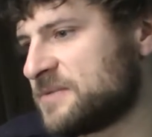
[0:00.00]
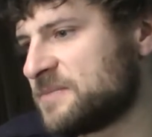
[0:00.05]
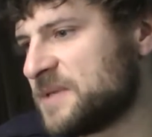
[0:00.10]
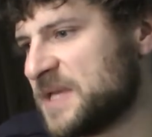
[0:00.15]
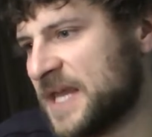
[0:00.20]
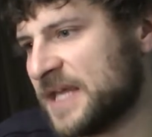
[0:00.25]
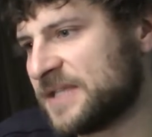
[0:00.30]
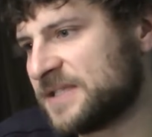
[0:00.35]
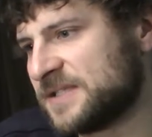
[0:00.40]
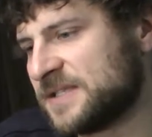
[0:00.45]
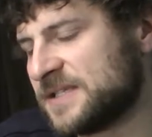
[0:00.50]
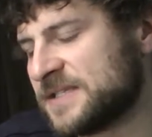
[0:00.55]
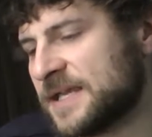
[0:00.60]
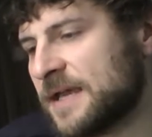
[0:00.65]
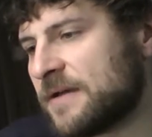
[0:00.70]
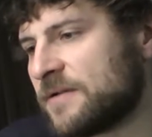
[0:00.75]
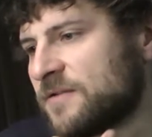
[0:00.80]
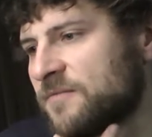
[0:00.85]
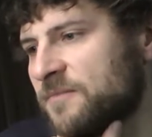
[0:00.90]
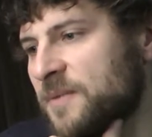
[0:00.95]
To me, that's the
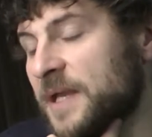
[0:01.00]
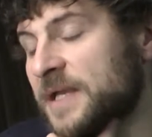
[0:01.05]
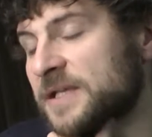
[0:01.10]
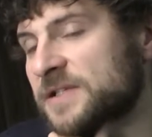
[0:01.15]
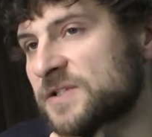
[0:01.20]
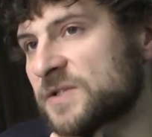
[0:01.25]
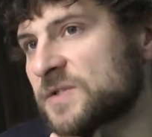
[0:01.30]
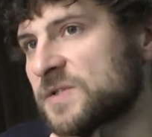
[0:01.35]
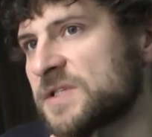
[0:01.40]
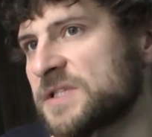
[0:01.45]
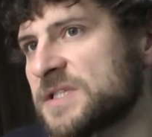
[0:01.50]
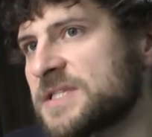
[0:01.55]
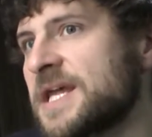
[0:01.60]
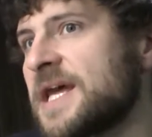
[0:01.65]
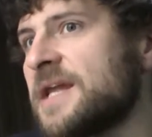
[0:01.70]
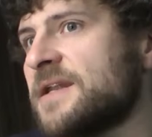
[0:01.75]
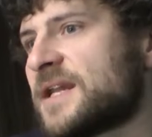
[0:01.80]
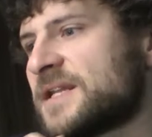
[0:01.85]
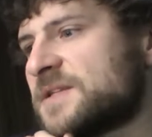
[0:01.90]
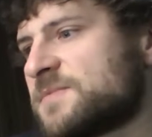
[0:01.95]
sound of bass. So since then,